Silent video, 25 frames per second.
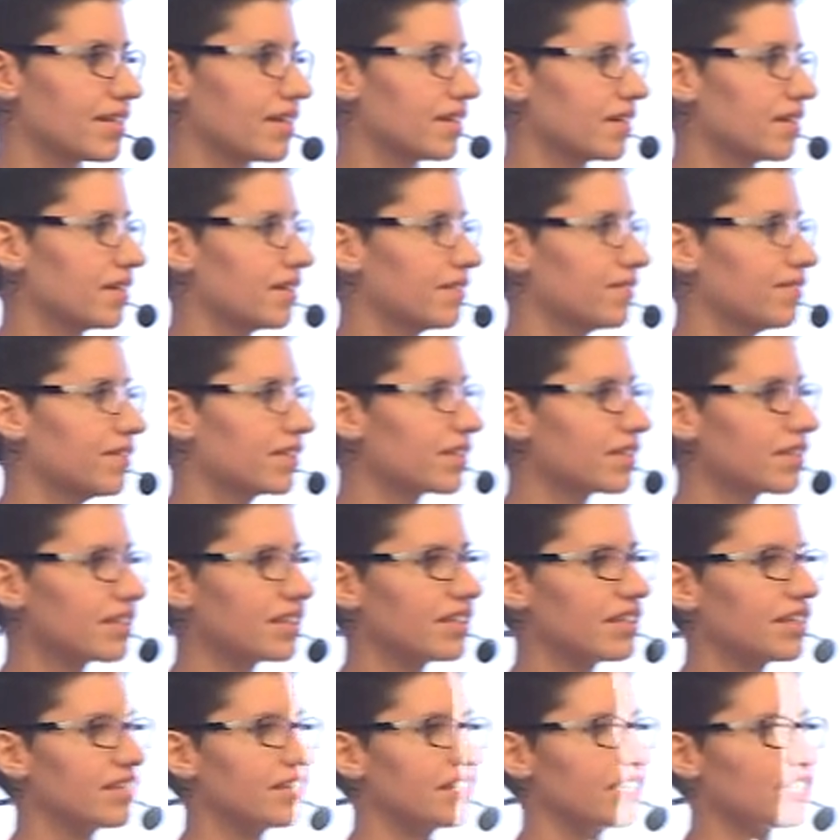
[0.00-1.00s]
Then we need
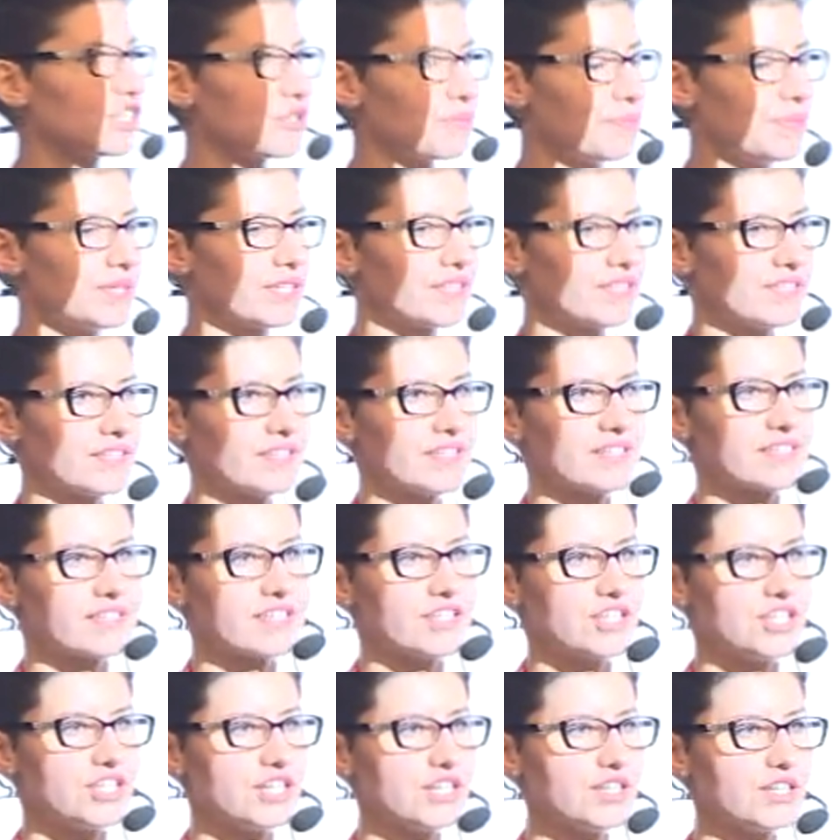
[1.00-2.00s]
to check
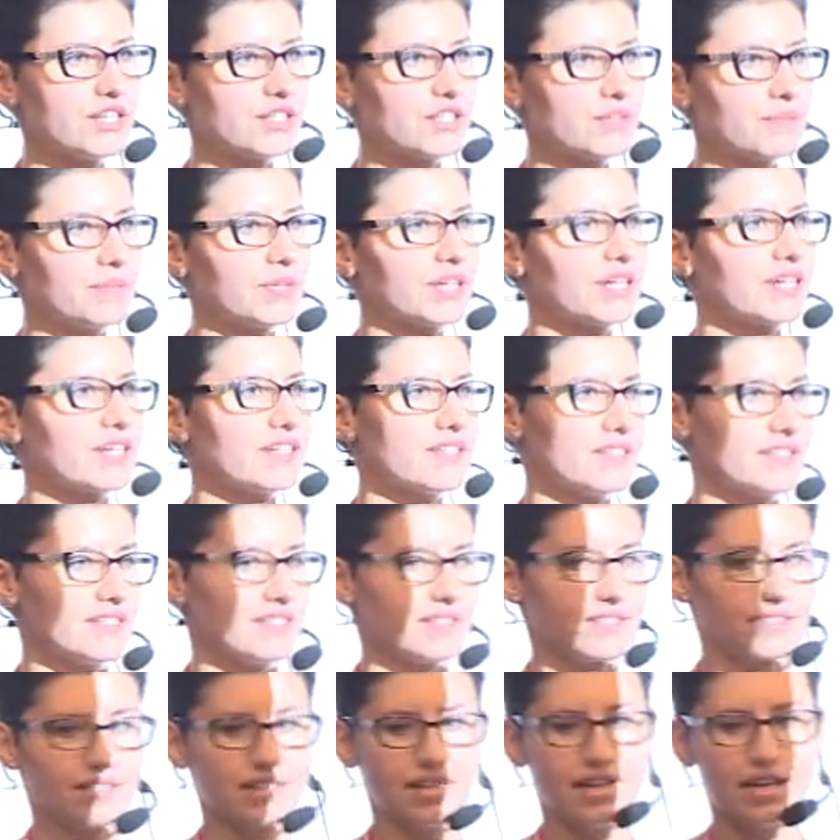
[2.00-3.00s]
if
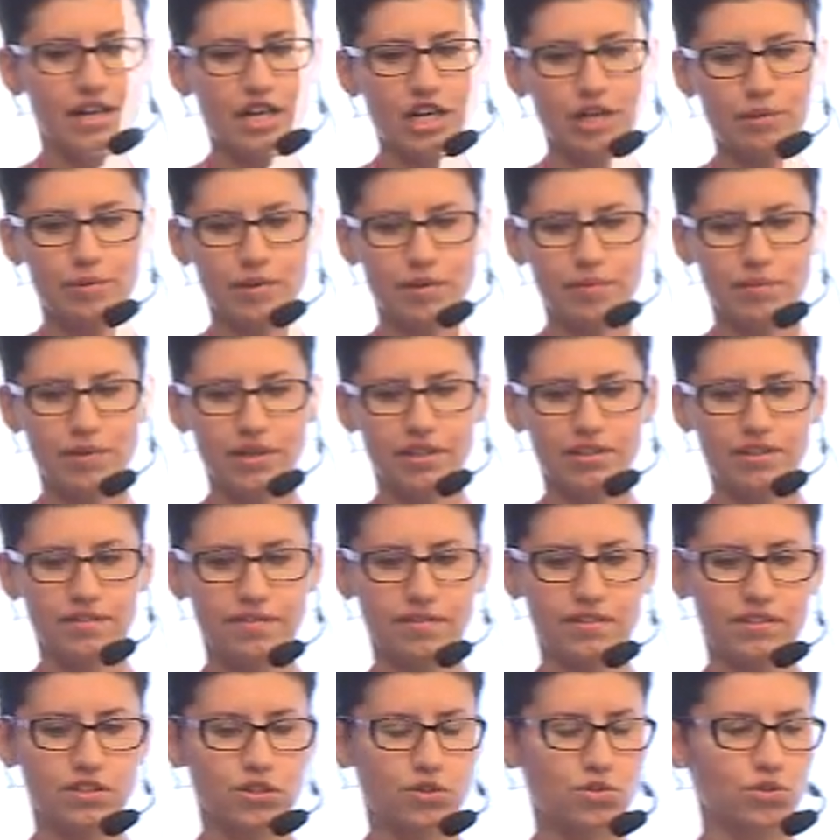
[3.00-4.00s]
the
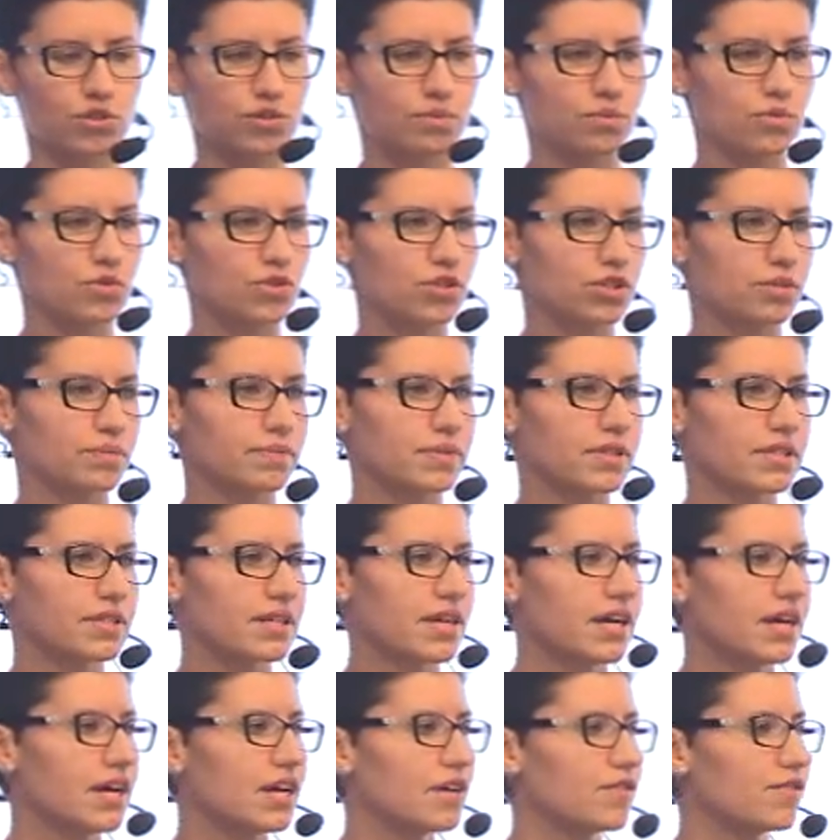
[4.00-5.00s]

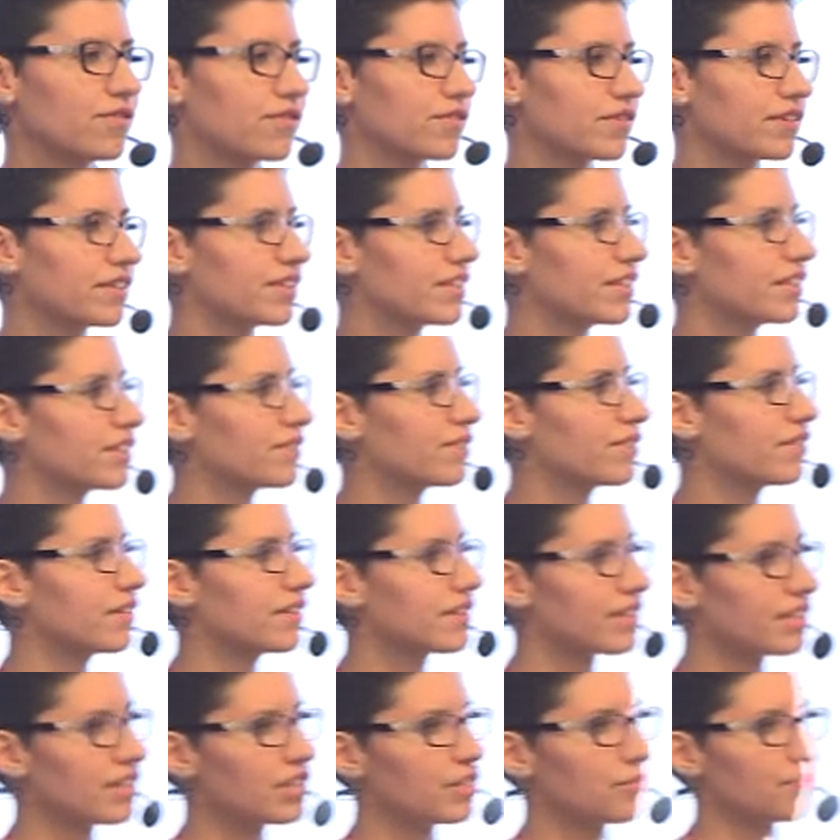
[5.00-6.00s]
backend
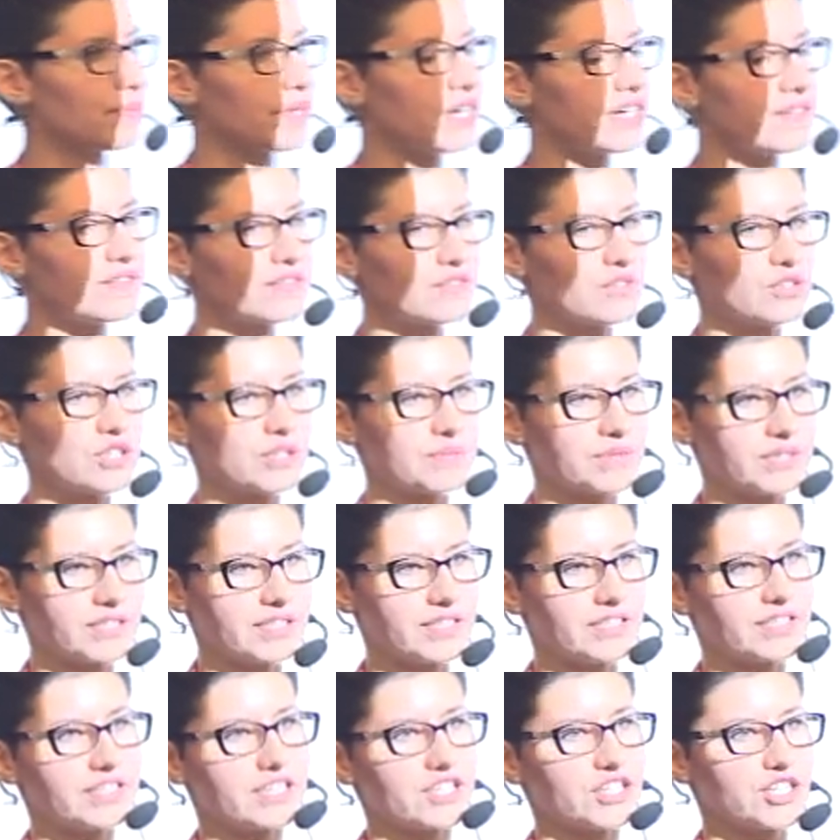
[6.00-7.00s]
processes
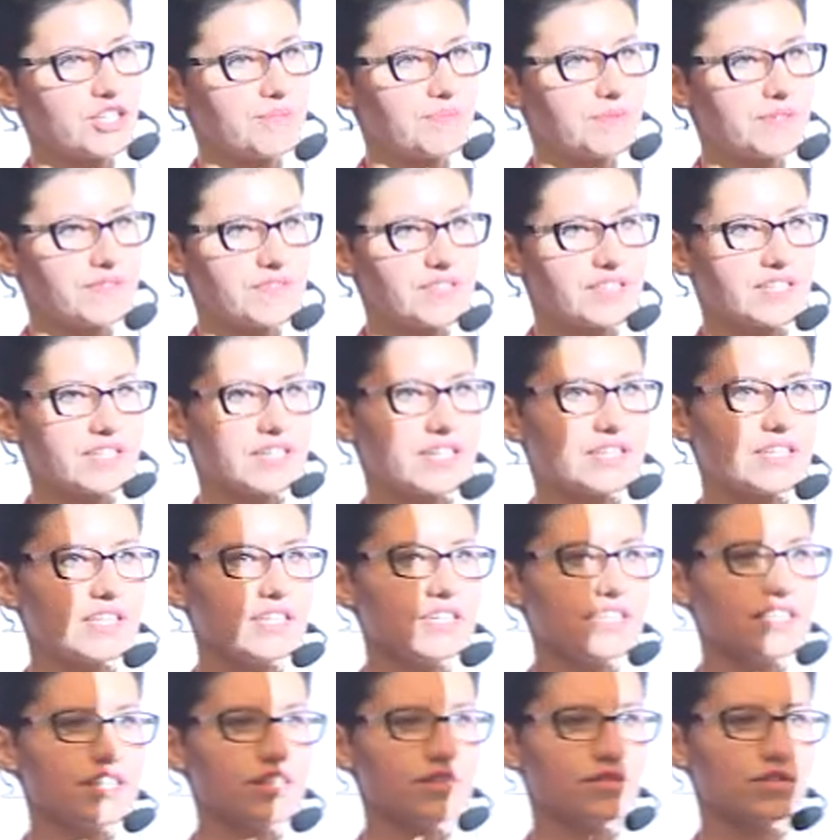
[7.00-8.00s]
the
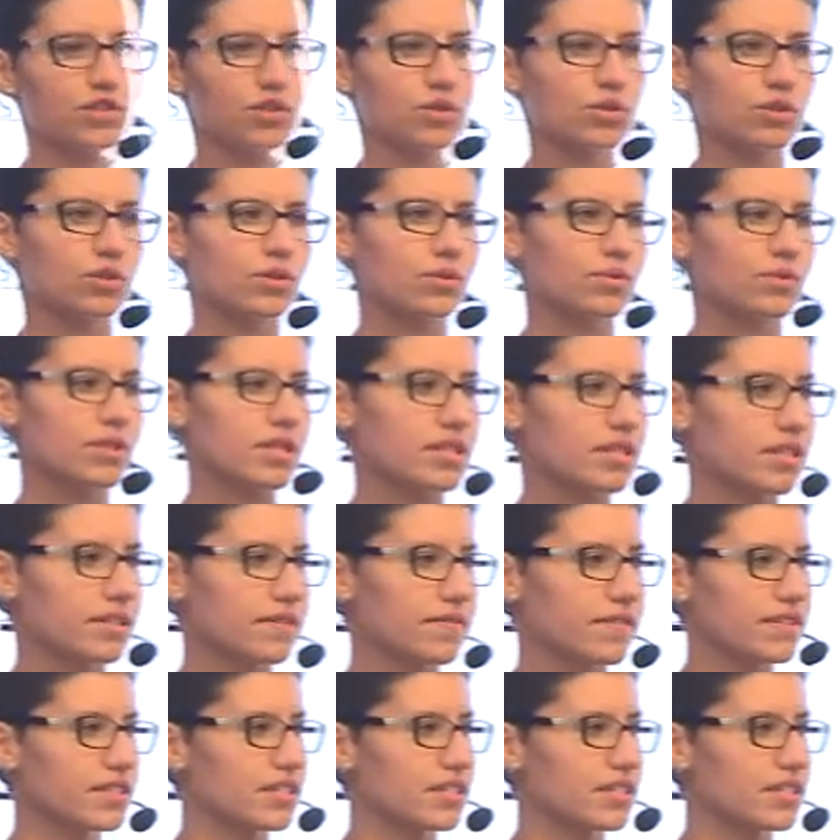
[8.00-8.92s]
value correctly.